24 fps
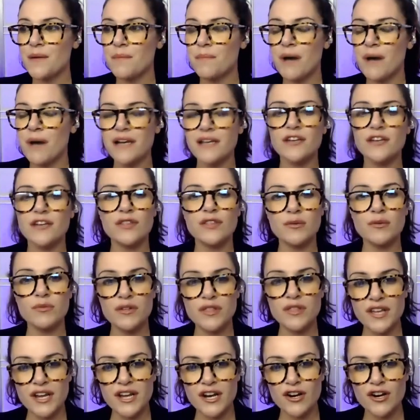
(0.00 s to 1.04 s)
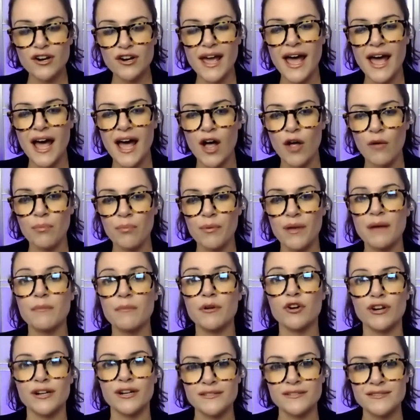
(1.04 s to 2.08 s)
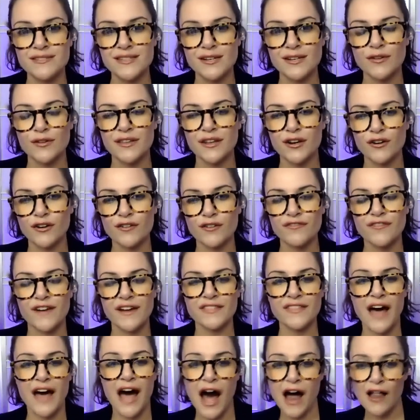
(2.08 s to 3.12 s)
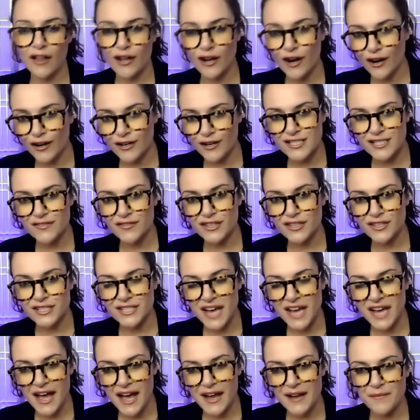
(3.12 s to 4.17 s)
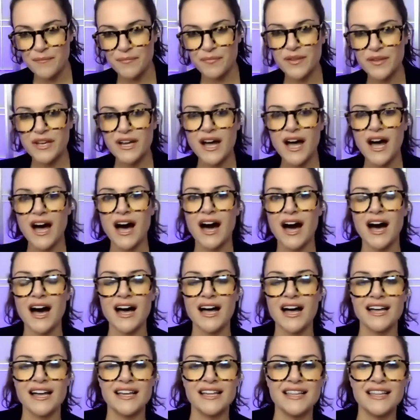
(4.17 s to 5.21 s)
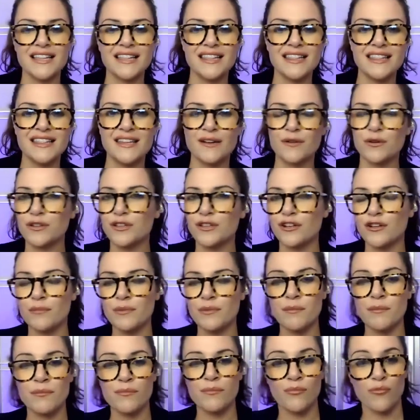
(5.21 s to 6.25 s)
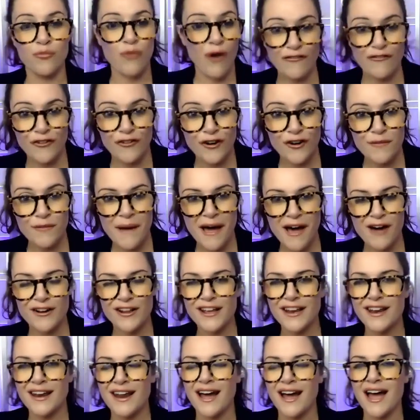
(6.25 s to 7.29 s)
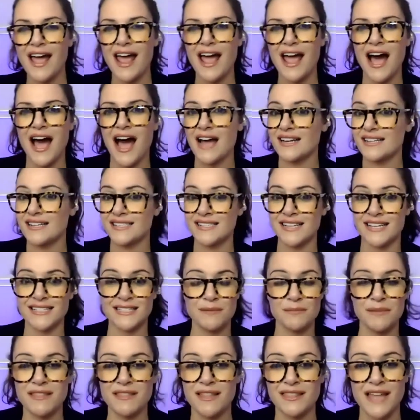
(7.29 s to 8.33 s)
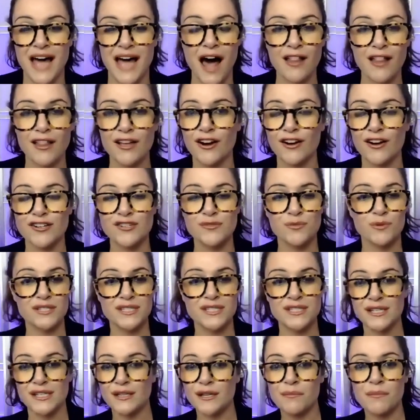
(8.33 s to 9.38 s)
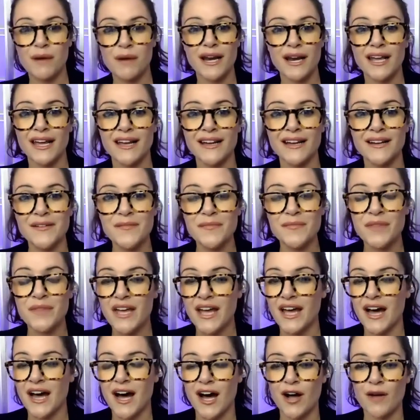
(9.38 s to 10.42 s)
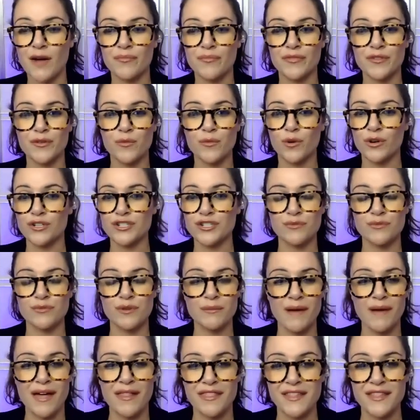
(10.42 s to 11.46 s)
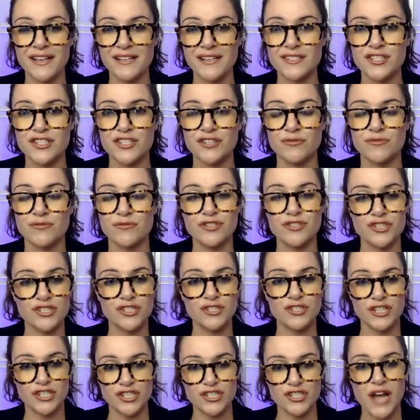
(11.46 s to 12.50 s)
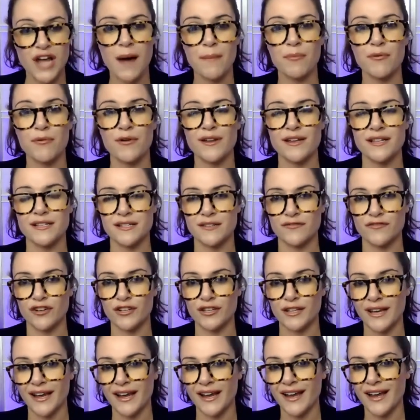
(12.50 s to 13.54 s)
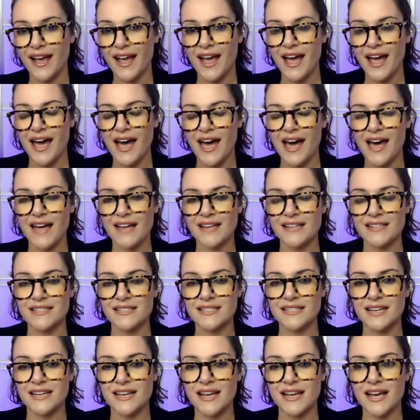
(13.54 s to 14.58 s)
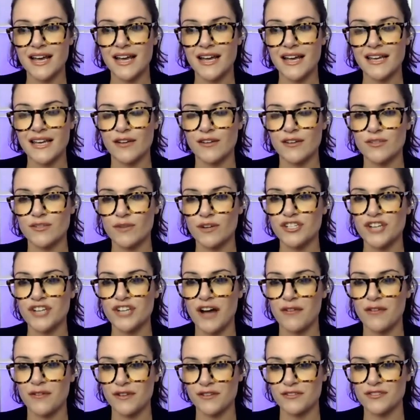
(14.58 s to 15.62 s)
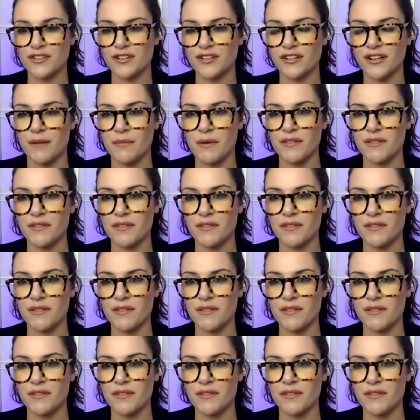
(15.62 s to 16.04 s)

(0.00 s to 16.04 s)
but you know they were there to help immigrants they were there to fight the oligarchs of the time uh, they were a little bit rougher about it it doesn't mean that the oligarchs weren't stealing money, um, weren't doing bad things too. It was just just operated differently. And uh, you know, as Ren Chowdhury, who's going to come